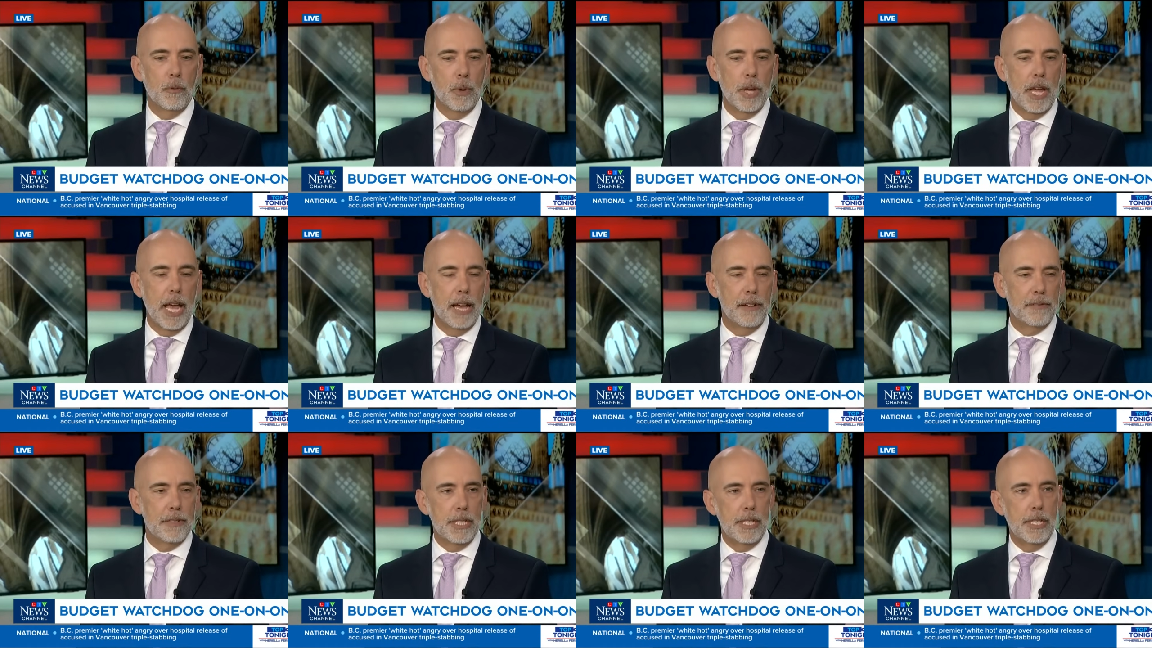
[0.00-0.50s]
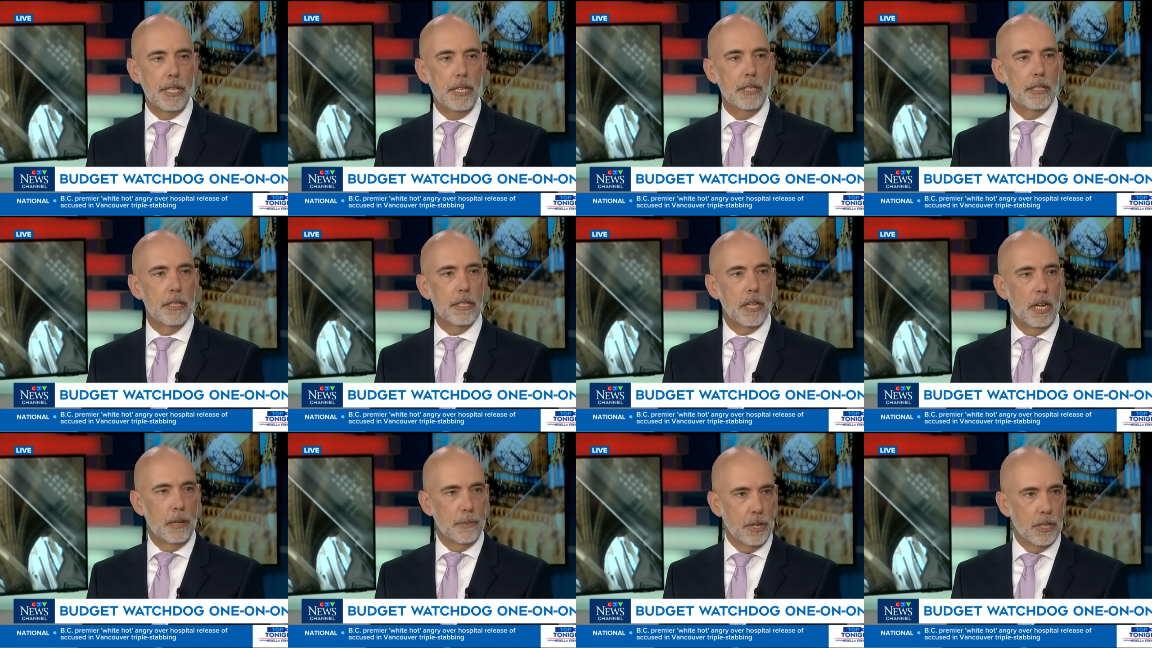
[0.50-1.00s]
we have seen
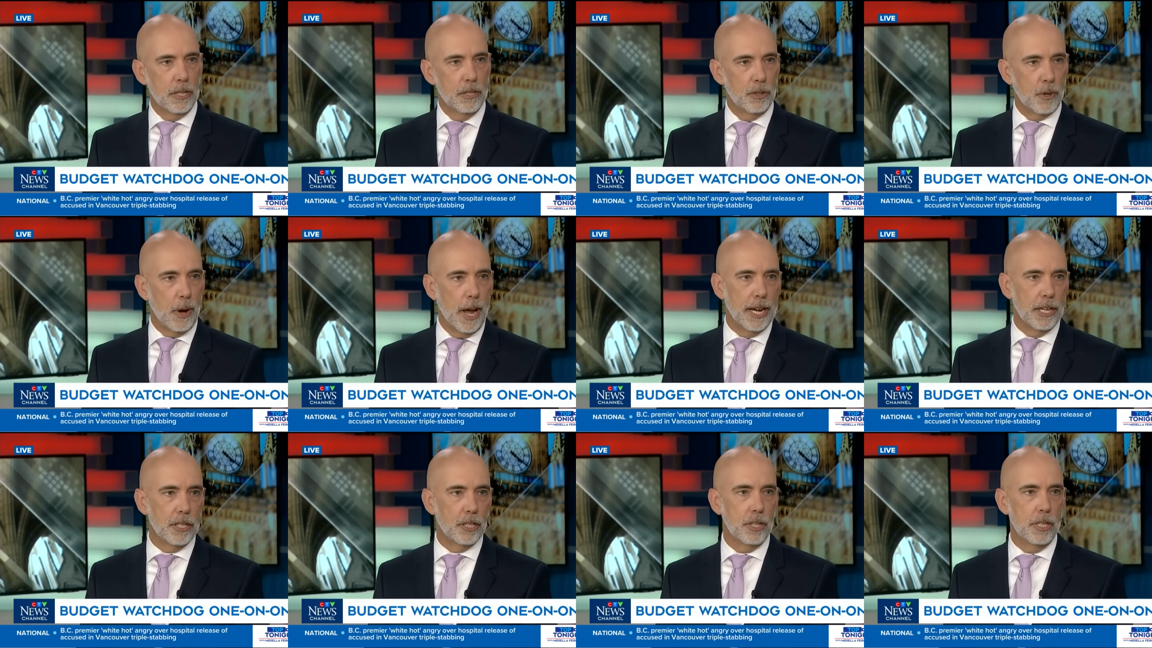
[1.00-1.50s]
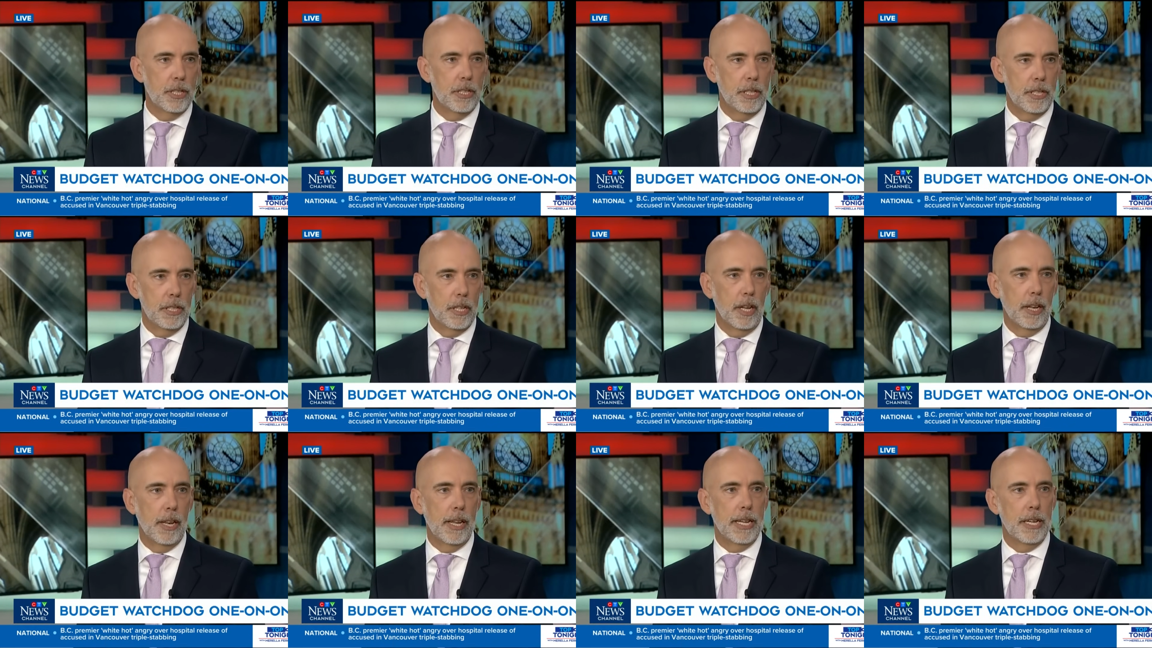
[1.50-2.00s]
some contraction in
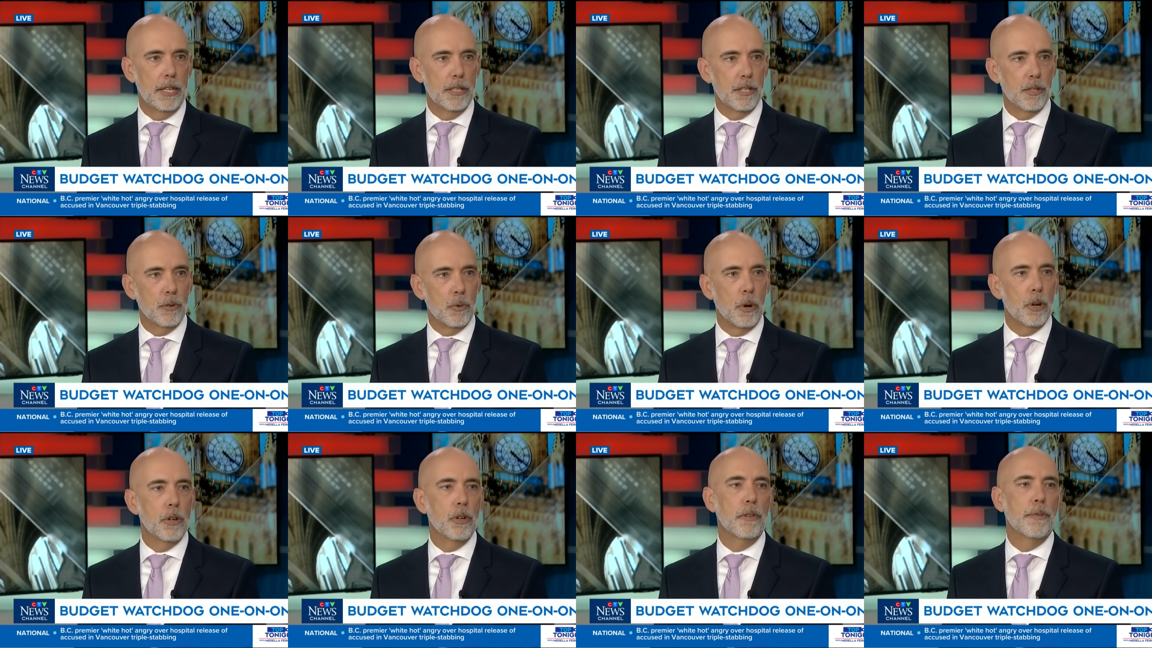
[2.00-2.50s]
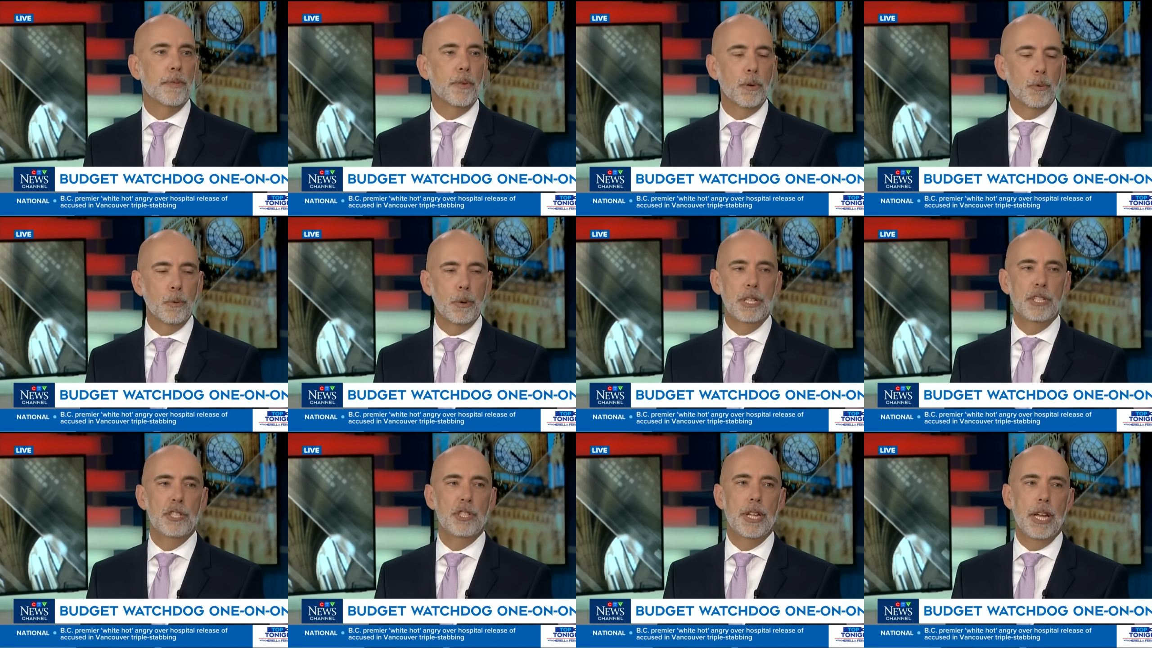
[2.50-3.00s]
the latest quarter for
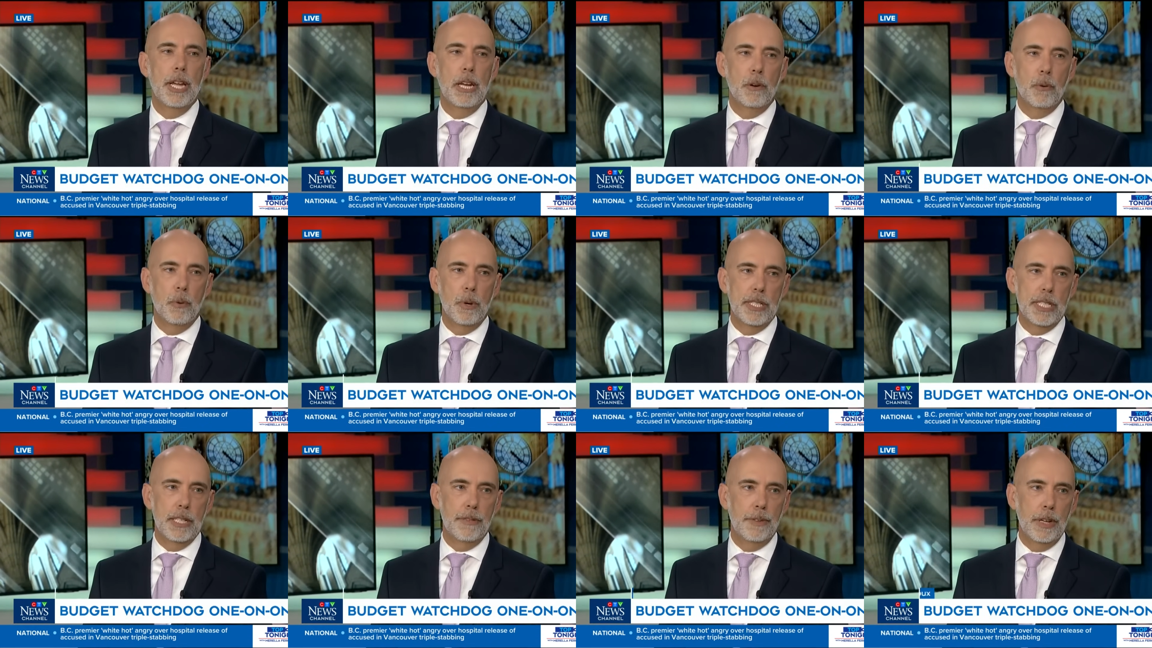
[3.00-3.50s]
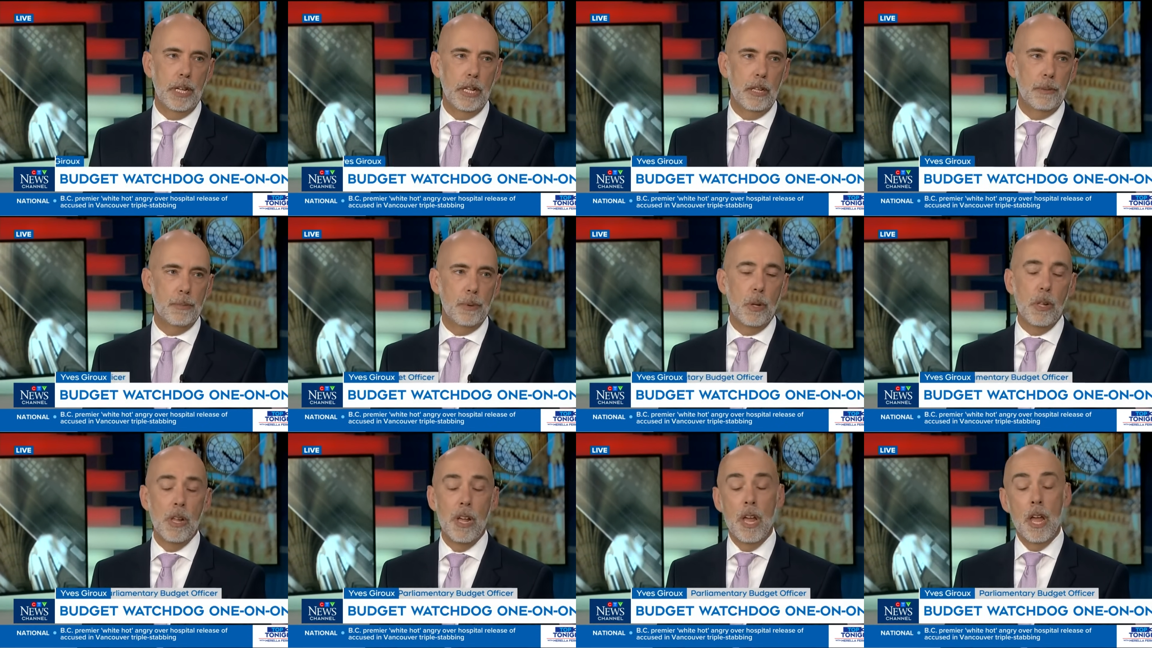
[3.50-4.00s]
which data was
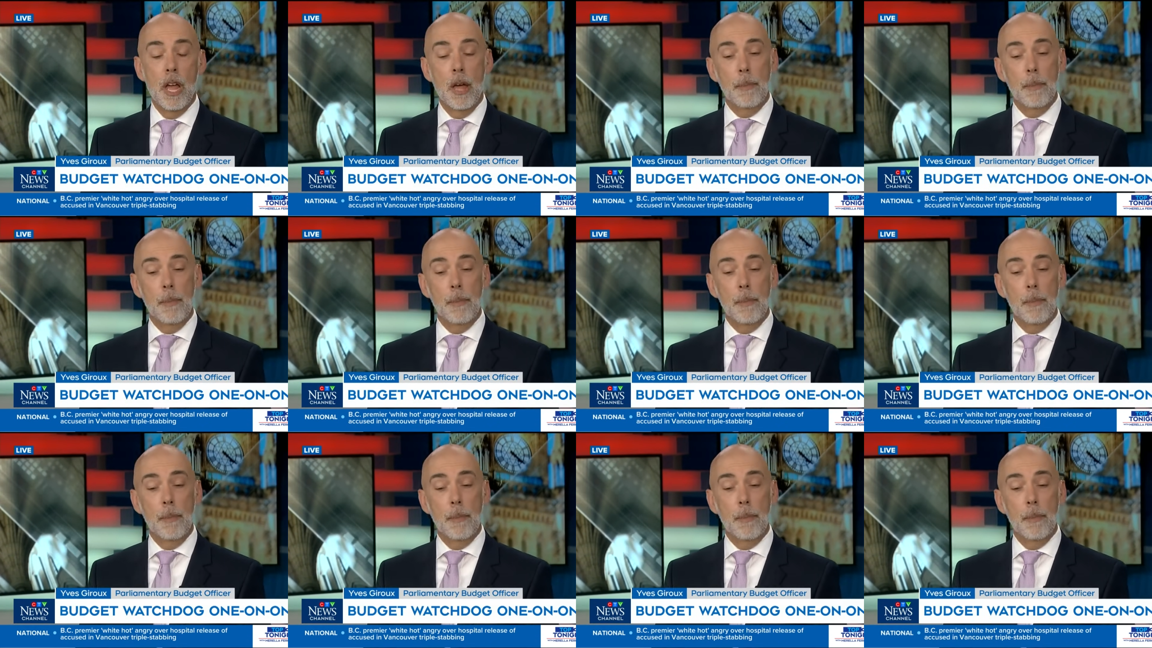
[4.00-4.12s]
available.